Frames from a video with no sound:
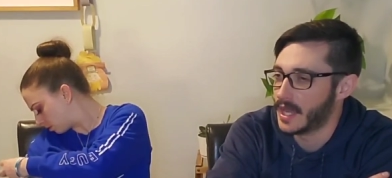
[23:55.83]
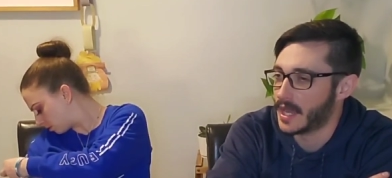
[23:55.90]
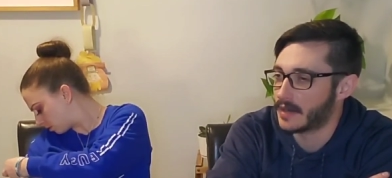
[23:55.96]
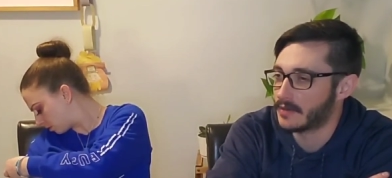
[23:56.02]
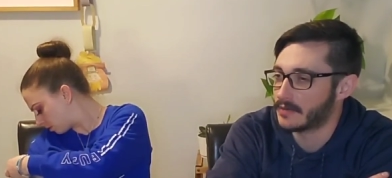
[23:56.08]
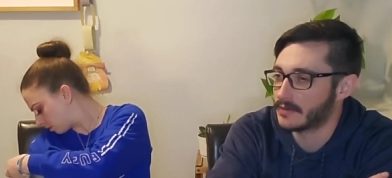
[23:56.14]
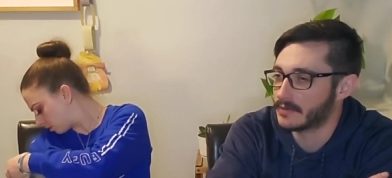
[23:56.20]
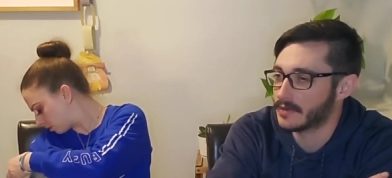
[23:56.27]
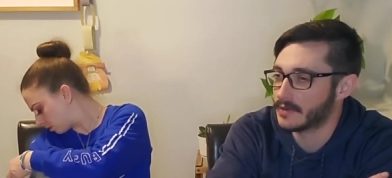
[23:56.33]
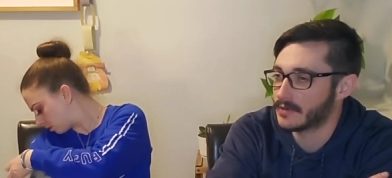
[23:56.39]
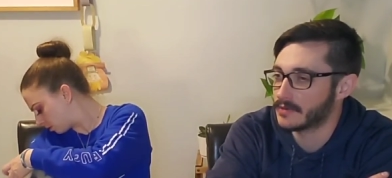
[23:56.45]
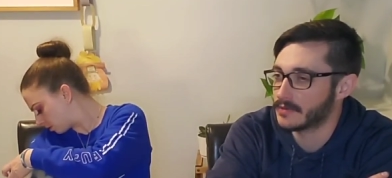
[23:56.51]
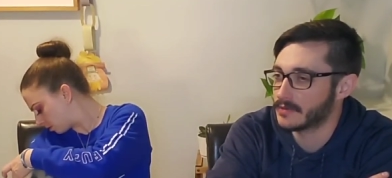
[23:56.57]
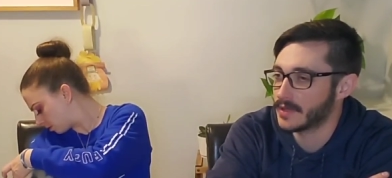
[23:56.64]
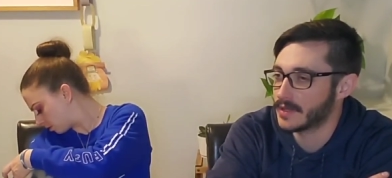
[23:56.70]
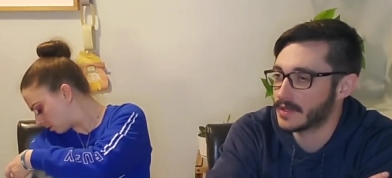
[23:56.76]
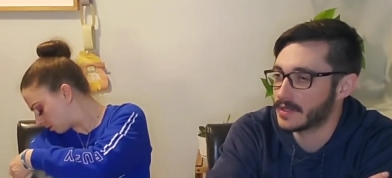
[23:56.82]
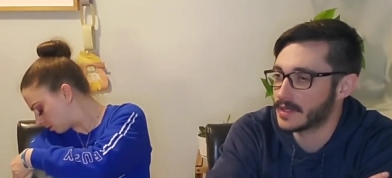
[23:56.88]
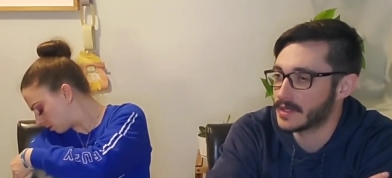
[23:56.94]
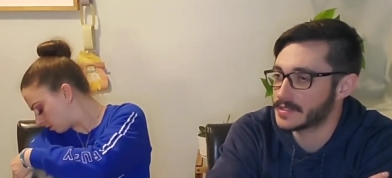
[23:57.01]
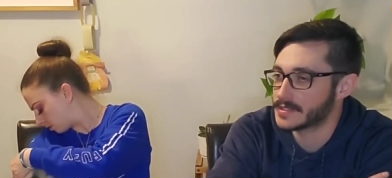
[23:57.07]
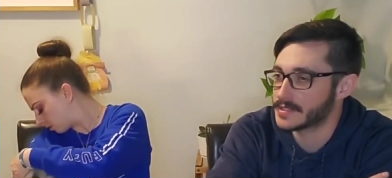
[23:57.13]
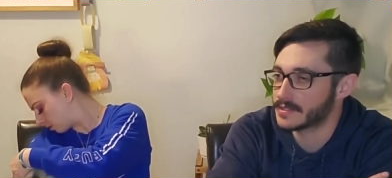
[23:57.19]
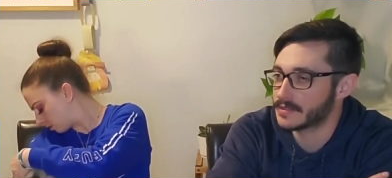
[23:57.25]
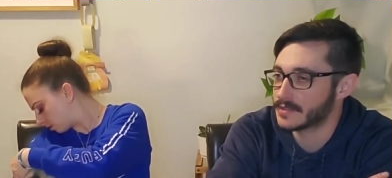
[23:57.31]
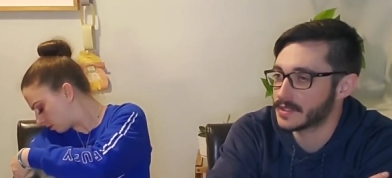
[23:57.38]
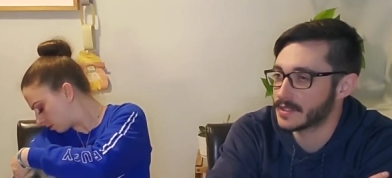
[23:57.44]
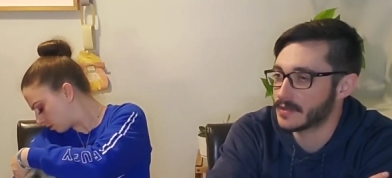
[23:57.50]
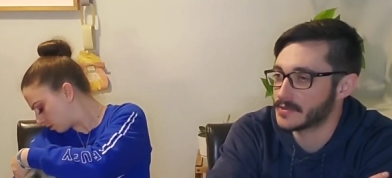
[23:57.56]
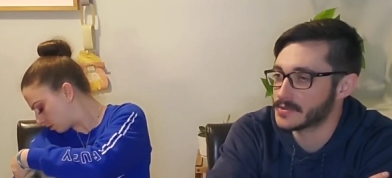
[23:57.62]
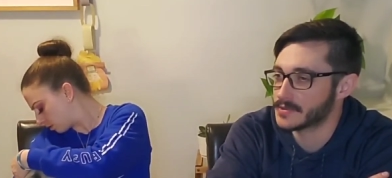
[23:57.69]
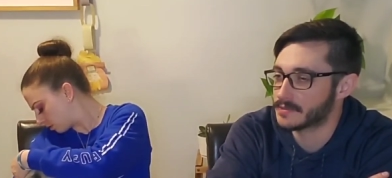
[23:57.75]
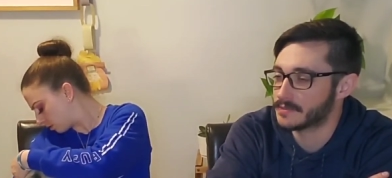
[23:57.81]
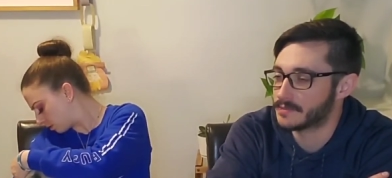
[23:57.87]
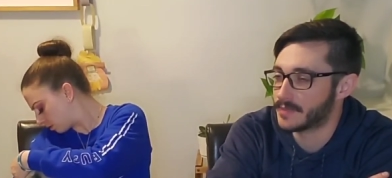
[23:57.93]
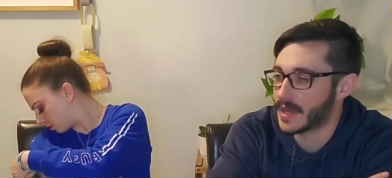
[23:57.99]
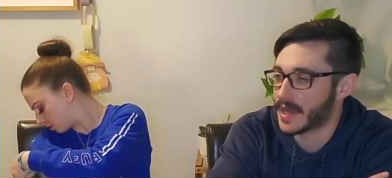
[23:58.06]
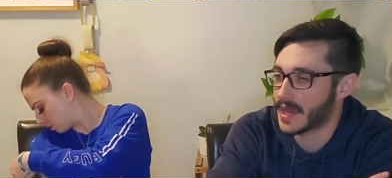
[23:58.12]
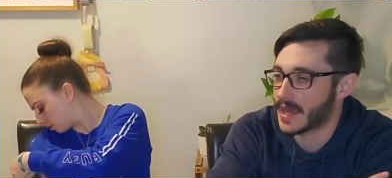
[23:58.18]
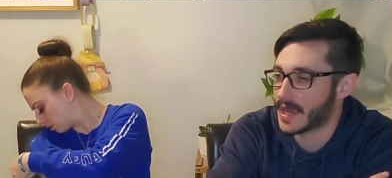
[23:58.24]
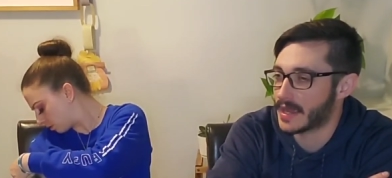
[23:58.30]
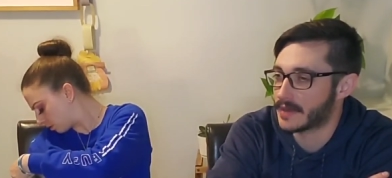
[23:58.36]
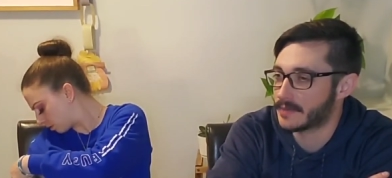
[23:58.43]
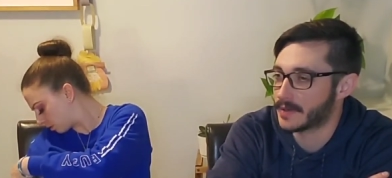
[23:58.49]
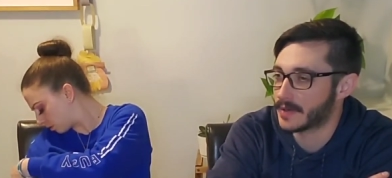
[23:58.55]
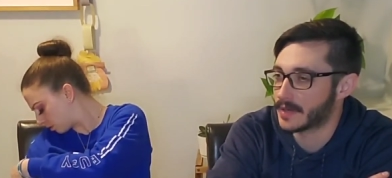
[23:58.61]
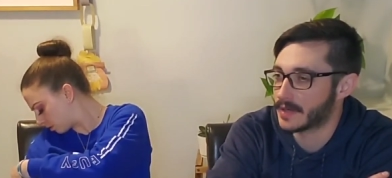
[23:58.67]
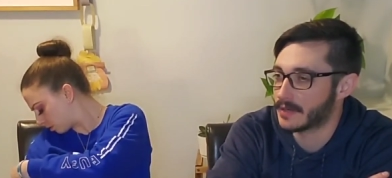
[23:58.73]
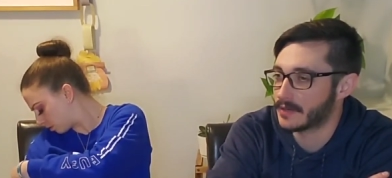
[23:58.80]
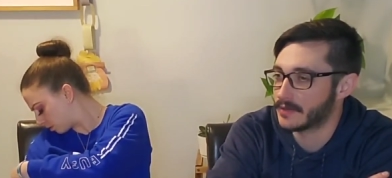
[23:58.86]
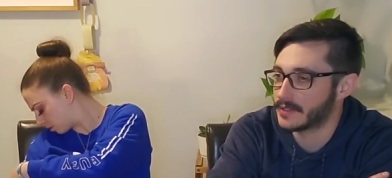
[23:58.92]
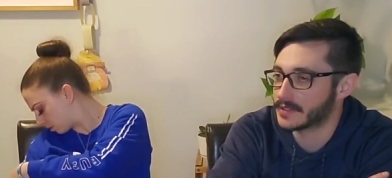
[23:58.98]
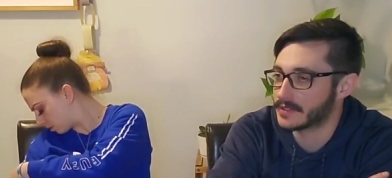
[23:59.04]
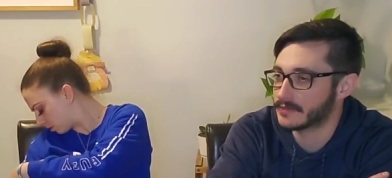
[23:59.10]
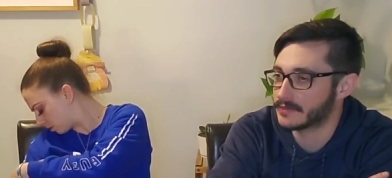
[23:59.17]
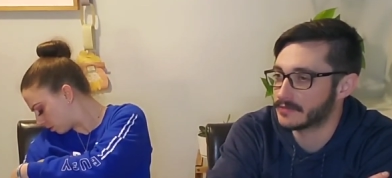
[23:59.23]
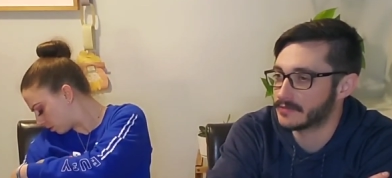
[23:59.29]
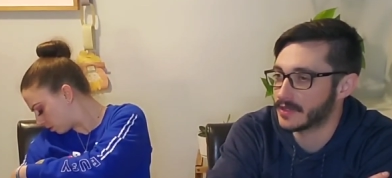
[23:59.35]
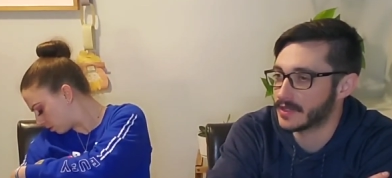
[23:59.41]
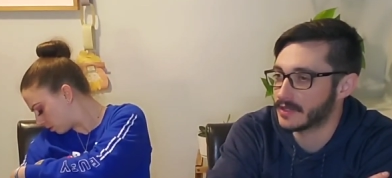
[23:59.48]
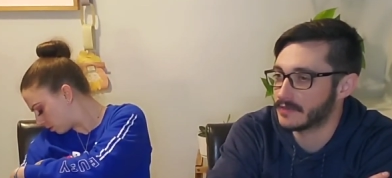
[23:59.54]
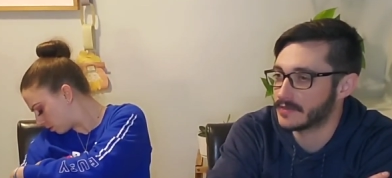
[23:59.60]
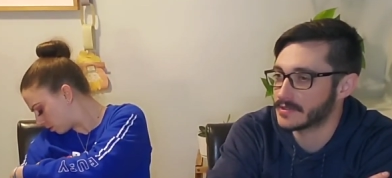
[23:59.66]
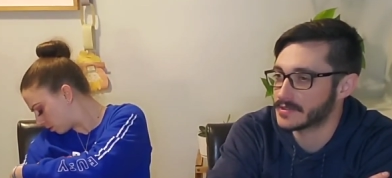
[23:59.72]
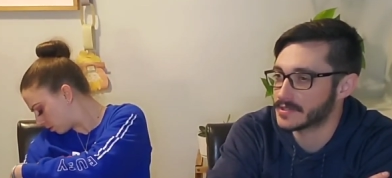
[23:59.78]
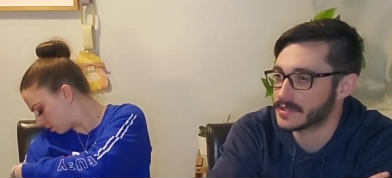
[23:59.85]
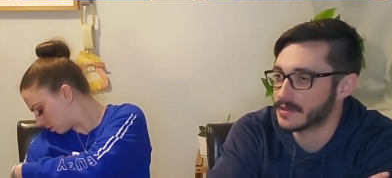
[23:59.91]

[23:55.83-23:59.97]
Speaker 1: I don't know that it necessarily goes bad, but I know that the flavors